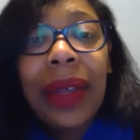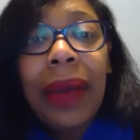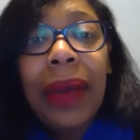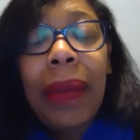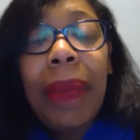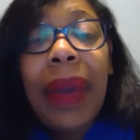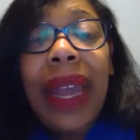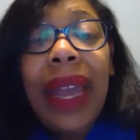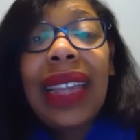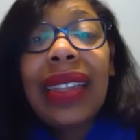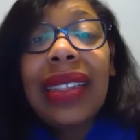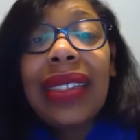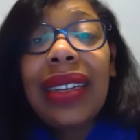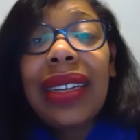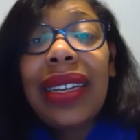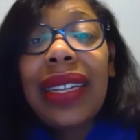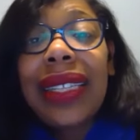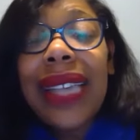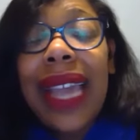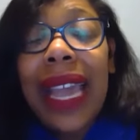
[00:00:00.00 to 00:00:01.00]
but it's going
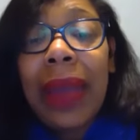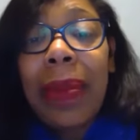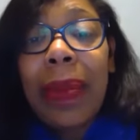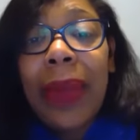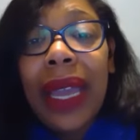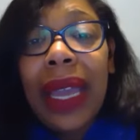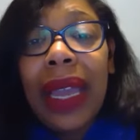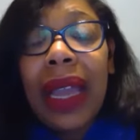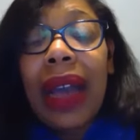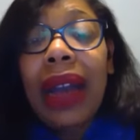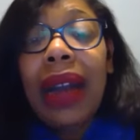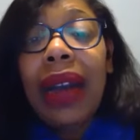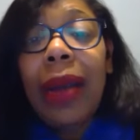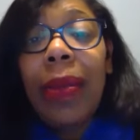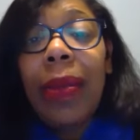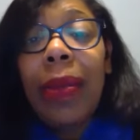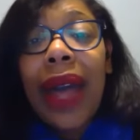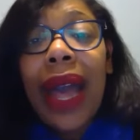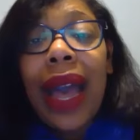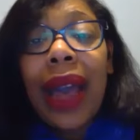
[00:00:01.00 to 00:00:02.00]
to take me a
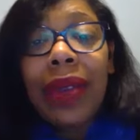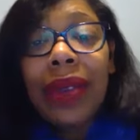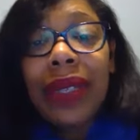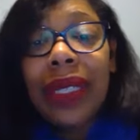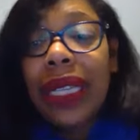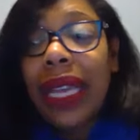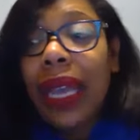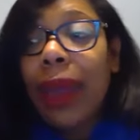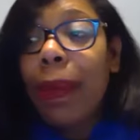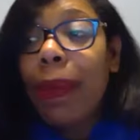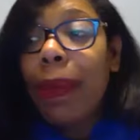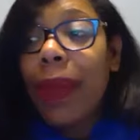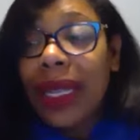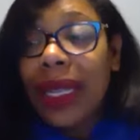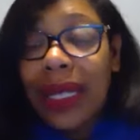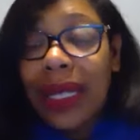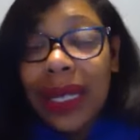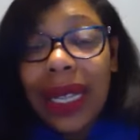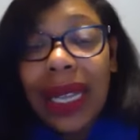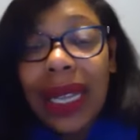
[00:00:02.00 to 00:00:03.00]
couple hours to get
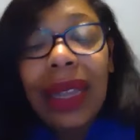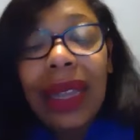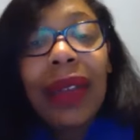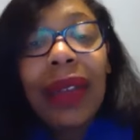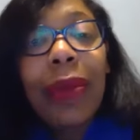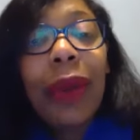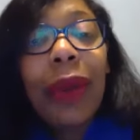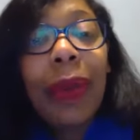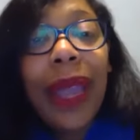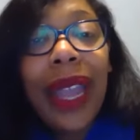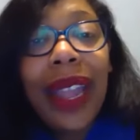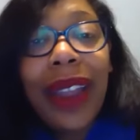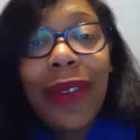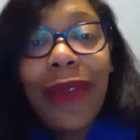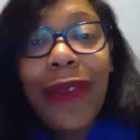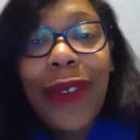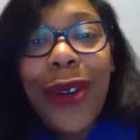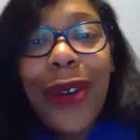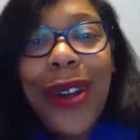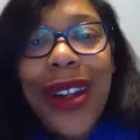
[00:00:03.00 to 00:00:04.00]
mentally prepared
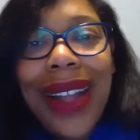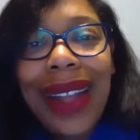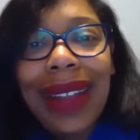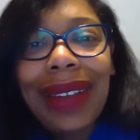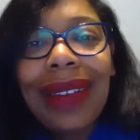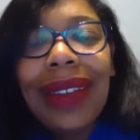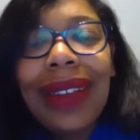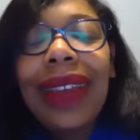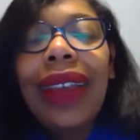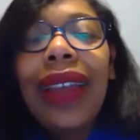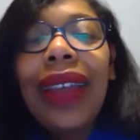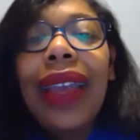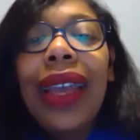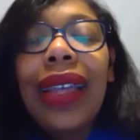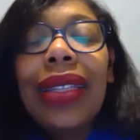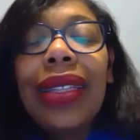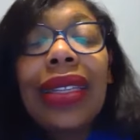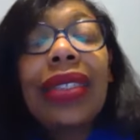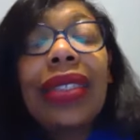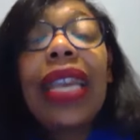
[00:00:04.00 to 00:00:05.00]
for it.
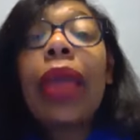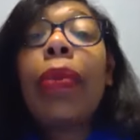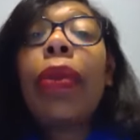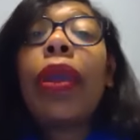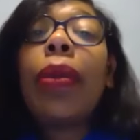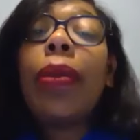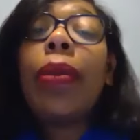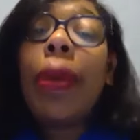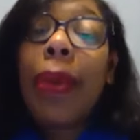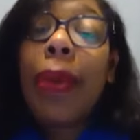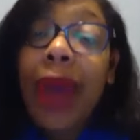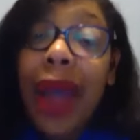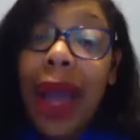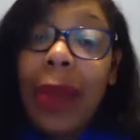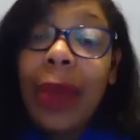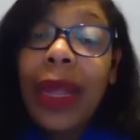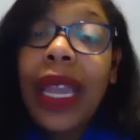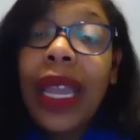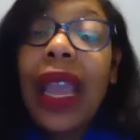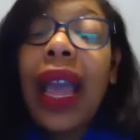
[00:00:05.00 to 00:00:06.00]
It's going to take me
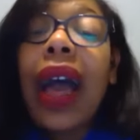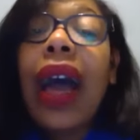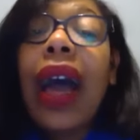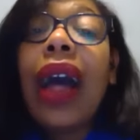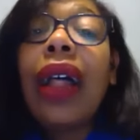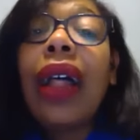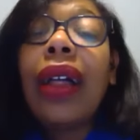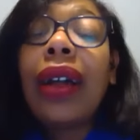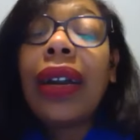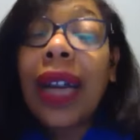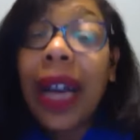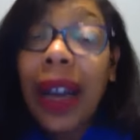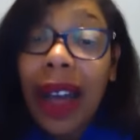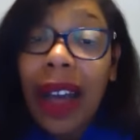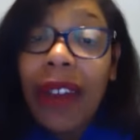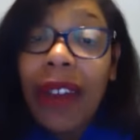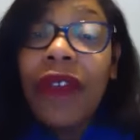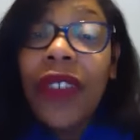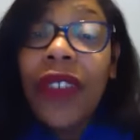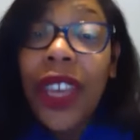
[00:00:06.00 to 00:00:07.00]
probably
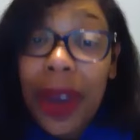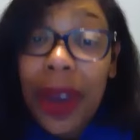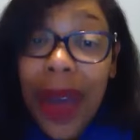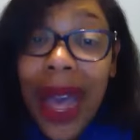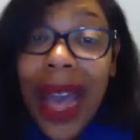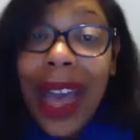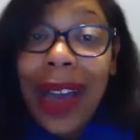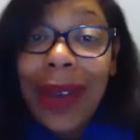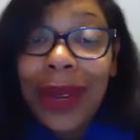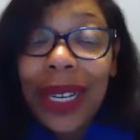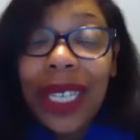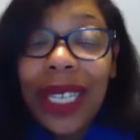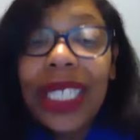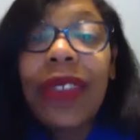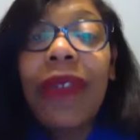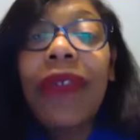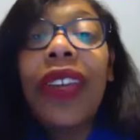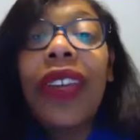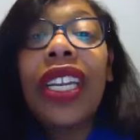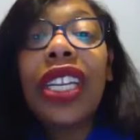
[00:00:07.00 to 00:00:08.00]
a few hours to
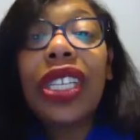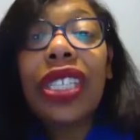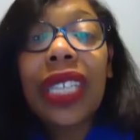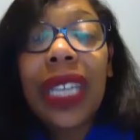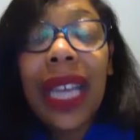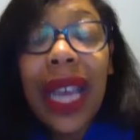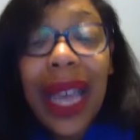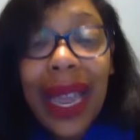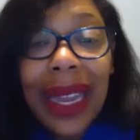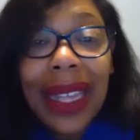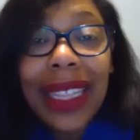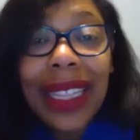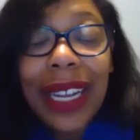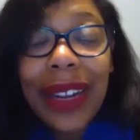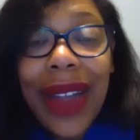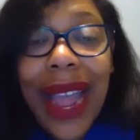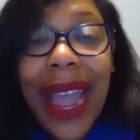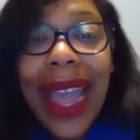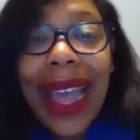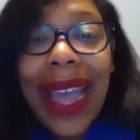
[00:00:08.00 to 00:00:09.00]
finish cutting the
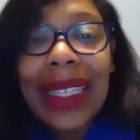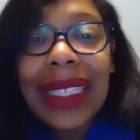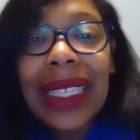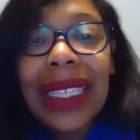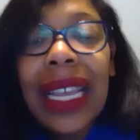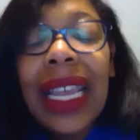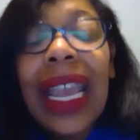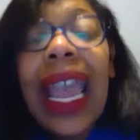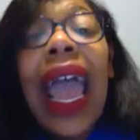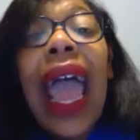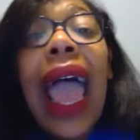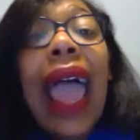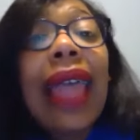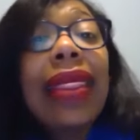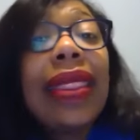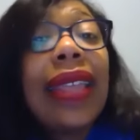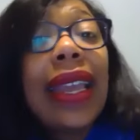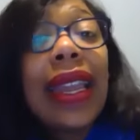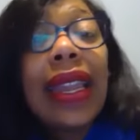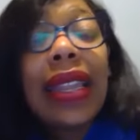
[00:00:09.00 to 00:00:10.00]
grass, and
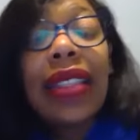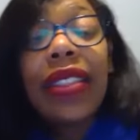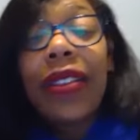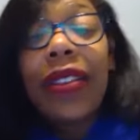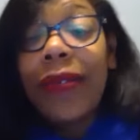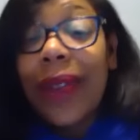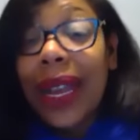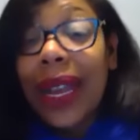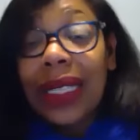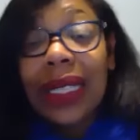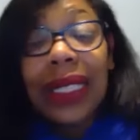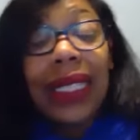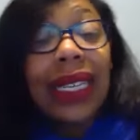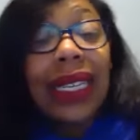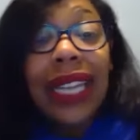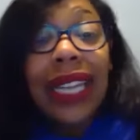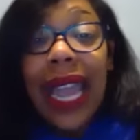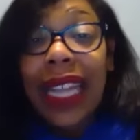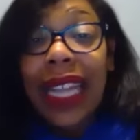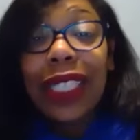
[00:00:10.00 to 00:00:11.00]
then the rest of the
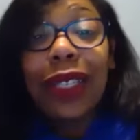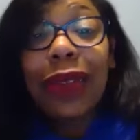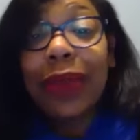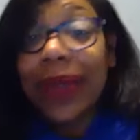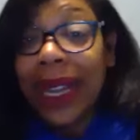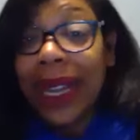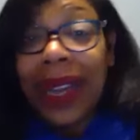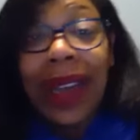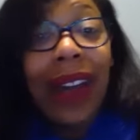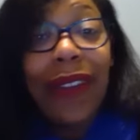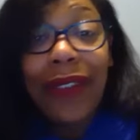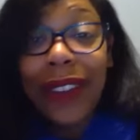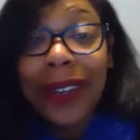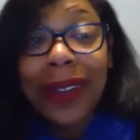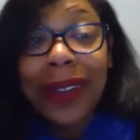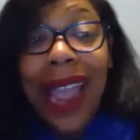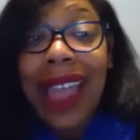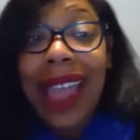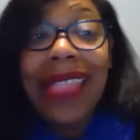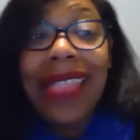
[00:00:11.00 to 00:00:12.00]
day to recover.
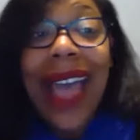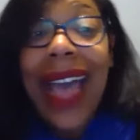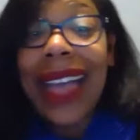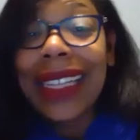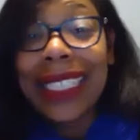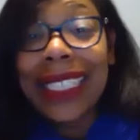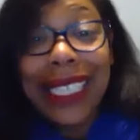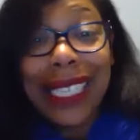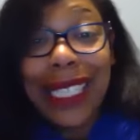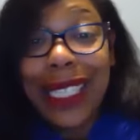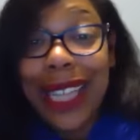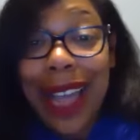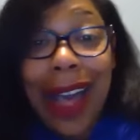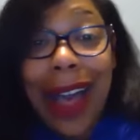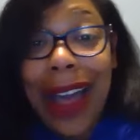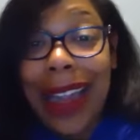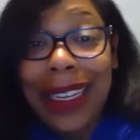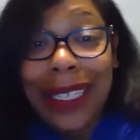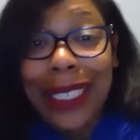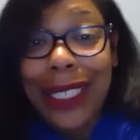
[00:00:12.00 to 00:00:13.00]
And that's just the
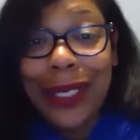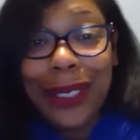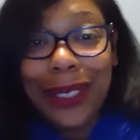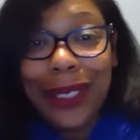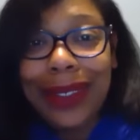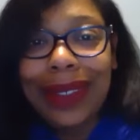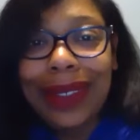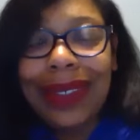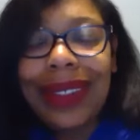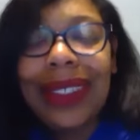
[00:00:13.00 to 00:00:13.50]
honest truth.